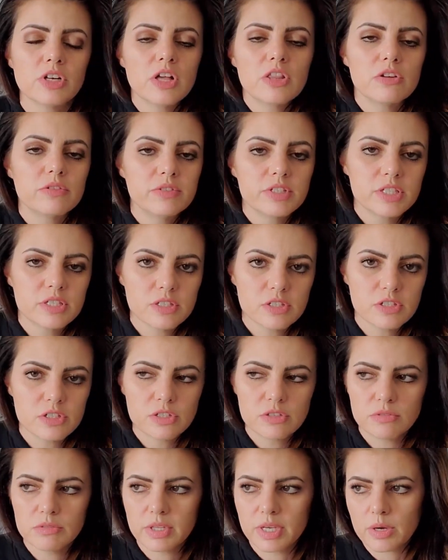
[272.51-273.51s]
other reasons
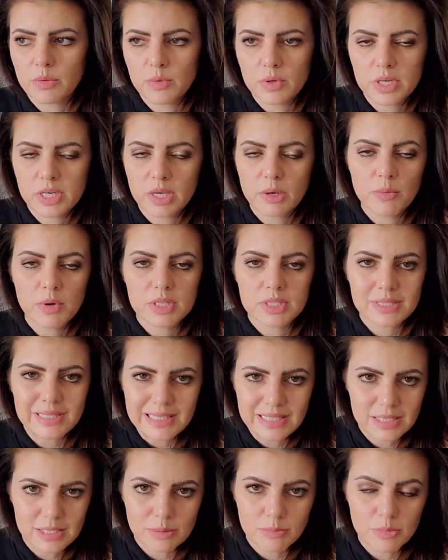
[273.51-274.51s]
too. Like one, he wants to eat the